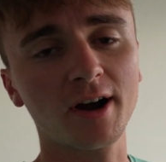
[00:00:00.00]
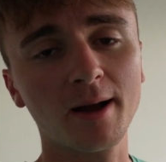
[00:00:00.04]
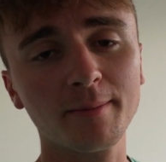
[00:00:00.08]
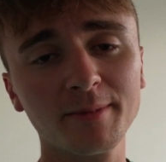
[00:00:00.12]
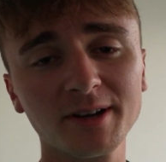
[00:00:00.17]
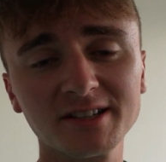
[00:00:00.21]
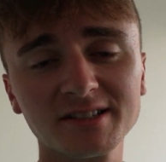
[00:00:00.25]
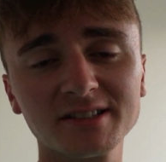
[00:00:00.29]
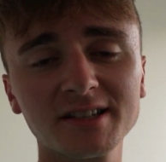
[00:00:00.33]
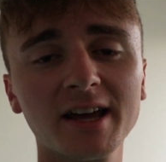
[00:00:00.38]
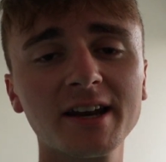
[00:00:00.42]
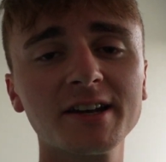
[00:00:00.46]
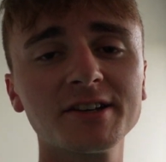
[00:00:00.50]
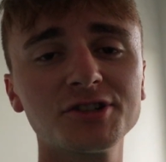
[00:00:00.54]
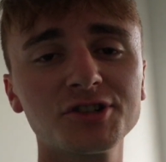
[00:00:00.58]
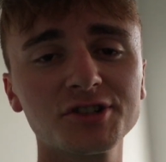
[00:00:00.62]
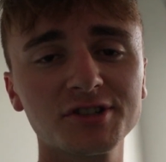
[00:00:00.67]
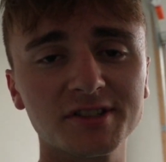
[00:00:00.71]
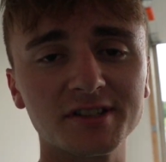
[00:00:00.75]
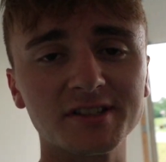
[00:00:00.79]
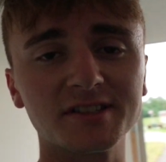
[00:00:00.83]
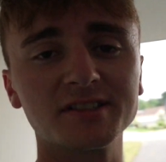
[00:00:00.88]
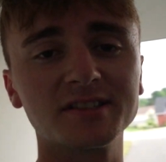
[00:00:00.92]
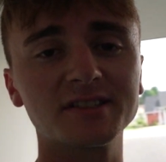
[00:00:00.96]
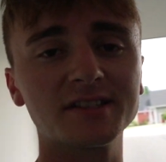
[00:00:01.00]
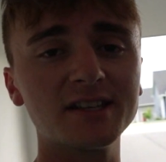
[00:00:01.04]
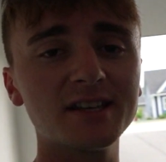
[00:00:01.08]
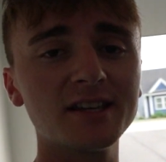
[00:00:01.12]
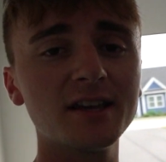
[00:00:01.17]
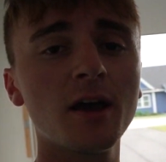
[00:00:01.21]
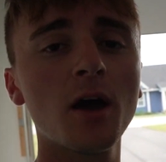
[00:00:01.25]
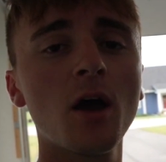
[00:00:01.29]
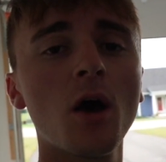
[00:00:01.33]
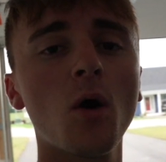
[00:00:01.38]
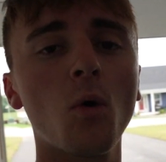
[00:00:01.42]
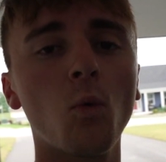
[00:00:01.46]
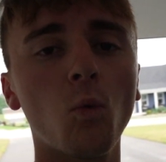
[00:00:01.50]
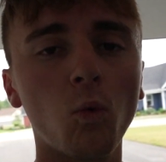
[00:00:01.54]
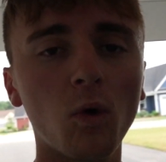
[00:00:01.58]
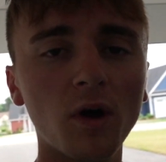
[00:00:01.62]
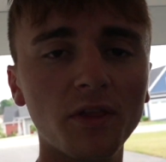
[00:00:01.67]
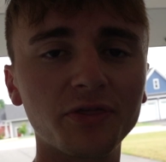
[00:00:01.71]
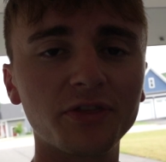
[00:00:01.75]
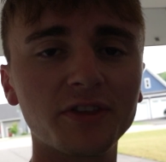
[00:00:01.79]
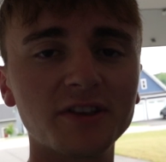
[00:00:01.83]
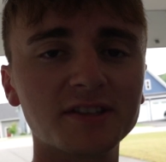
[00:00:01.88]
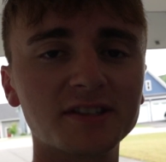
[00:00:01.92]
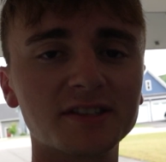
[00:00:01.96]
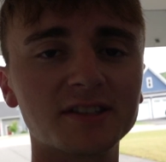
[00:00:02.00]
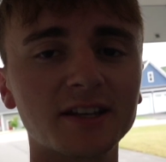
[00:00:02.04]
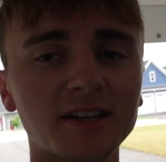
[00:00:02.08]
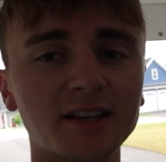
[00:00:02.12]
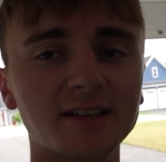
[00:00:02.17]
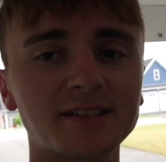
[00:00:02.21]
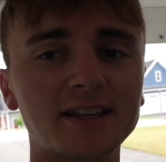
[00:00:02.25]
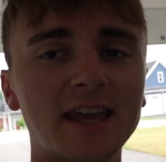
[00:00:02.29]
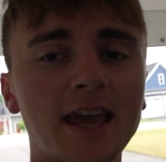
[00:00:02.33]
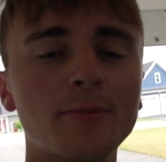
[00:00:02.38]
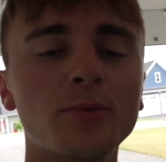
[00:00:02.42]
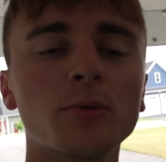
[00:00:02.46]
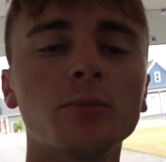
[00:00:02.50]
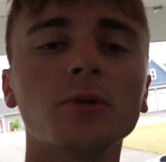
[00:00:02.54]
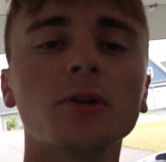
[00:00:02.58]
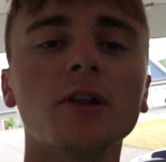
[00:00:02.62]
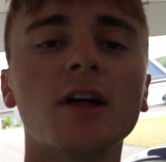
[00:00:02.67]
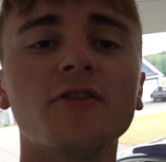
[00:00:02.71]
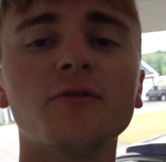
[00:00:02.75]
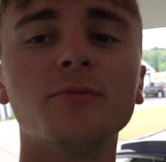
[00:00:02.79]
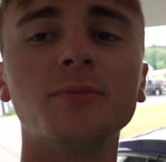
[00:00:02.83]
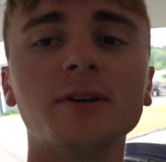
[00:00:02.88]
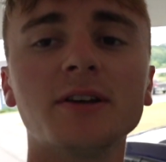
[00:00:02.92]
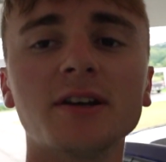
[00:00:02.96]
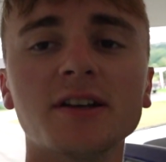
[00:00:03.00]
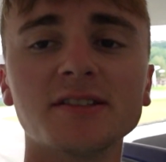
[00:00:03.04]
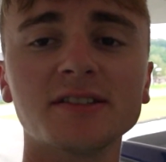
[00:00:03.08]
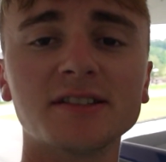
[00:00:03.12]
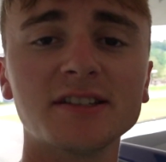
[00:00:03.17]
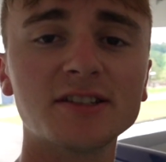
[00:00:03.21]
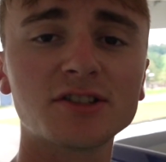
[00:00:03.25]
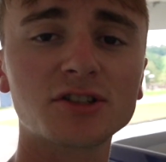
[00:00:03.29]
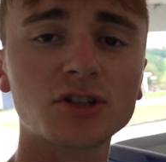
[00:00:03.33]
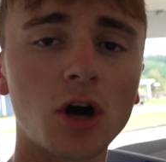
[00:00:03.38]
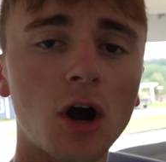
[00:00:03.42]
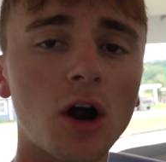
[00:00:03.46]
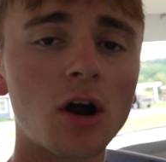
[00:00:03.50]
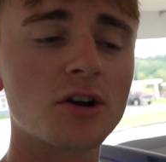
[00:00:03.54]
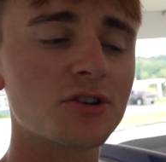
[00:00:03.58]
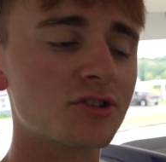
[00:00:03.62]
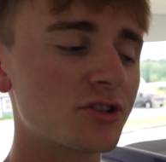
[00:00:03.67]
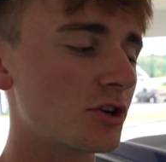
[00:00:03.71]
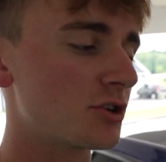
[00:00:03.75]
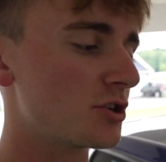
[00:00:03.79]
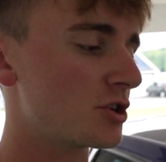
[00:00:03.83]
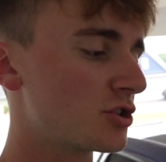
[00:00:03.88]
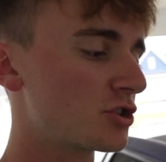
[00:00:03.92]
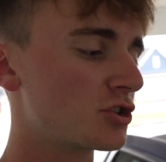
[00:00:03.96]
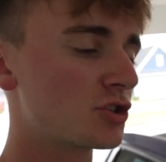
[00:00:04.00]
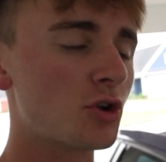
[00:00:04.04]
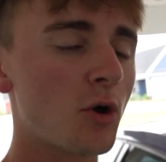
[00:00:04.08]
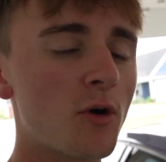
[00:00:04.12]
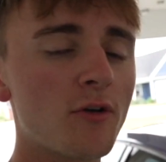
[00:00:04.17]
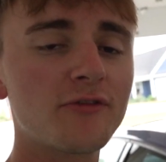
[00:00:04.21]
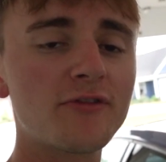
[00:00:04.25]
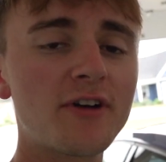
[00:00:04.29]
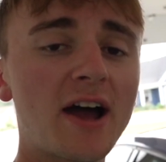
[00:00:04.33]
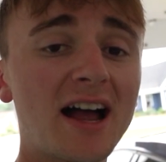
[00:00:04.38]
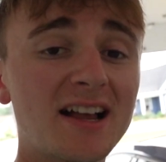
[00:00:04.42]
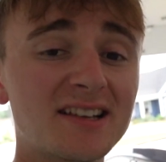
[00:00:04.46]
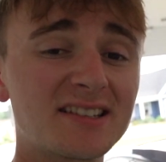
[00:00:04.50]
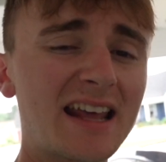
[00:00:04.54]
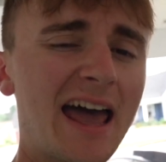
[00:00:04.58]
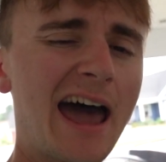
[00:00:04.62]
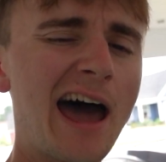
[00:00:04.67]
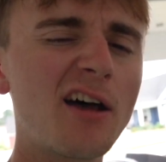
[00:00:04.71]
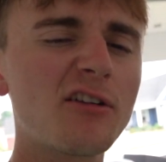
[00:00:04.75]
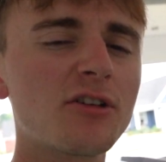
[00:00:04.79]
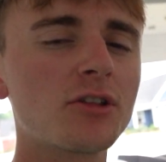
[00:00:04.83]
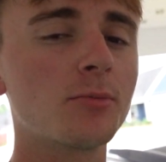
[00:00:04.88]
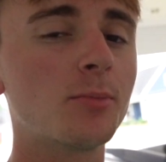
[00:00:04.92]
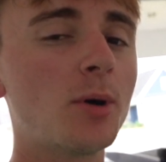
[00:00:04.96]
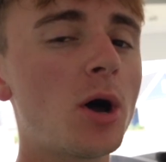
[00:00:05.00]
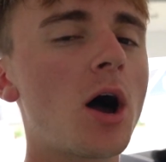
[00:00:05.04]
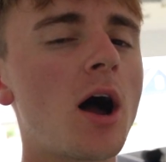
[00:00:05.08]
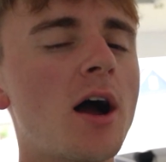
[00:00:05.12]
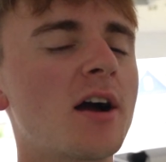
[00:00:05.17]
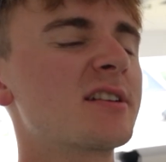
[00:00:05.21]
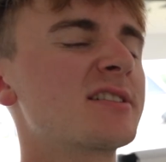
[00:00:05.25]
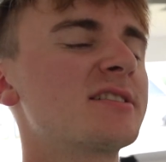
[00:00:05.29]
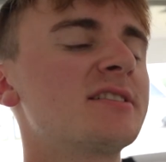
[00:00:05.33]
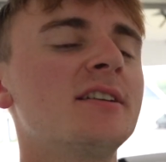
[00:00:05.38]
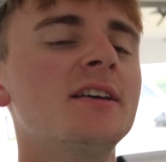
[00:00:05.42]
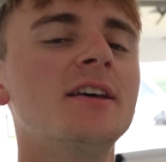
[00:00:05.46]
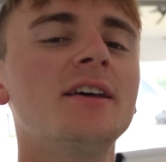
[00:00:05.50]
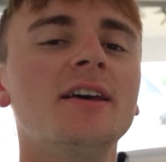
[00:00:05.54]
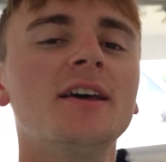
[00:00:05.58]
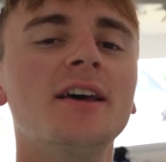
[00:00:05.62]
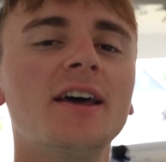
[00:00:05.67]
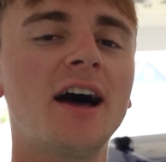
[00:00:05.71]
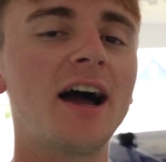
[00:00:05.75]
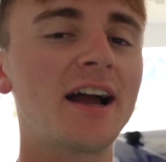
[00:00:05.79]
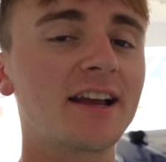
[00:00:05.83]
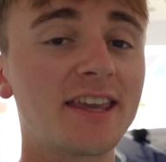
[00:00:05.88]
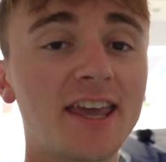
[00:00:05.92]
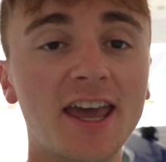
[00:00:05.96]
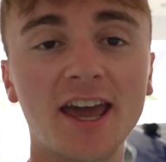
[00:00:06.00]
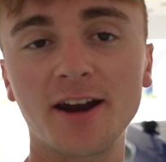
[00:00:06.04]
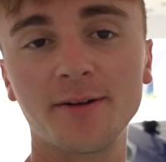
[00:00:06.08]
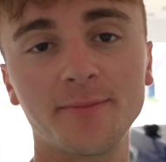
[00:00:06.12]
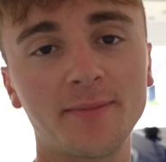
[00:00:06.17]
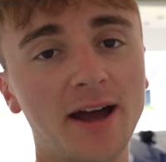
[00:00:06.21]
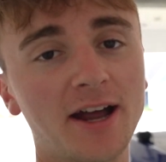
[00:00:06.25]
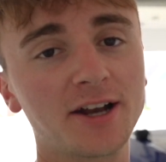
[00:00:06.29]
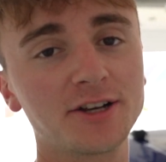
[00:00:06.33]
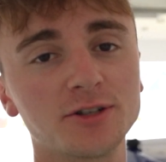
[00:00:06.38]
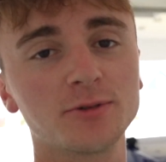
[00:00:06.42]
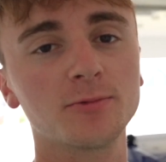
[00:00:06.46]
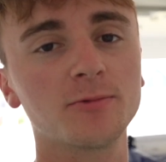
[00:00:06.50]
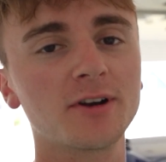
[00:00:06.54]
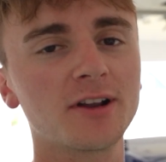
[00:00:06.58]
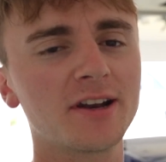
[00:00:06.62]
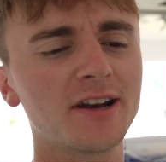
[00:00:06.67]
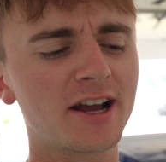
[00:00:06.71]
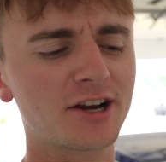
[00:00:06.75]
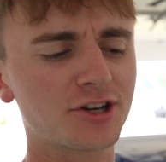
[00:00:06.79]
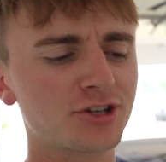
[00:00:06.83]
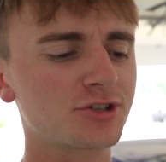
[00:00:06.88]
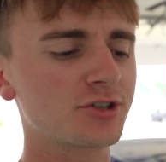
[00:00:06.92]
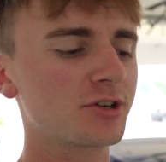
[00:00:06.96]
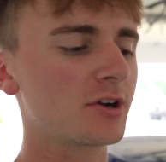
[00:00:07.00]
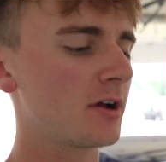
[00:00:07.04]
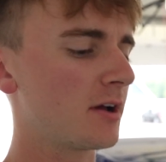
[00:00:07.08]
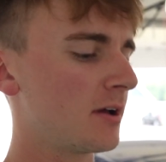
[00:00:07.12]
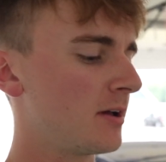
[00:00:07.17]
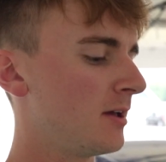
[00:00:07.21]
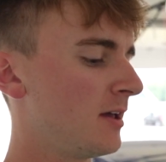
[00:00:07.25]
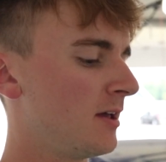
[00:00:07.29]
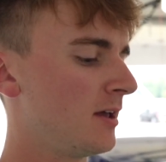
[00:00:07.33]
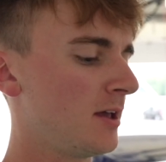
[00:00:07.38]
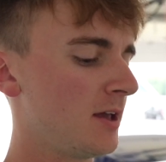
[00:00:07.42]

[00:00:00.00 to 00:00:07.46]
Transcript: I'm excited just to see what this thing is capable of because these cars are just so fast out of the box. I can't imagine what an extra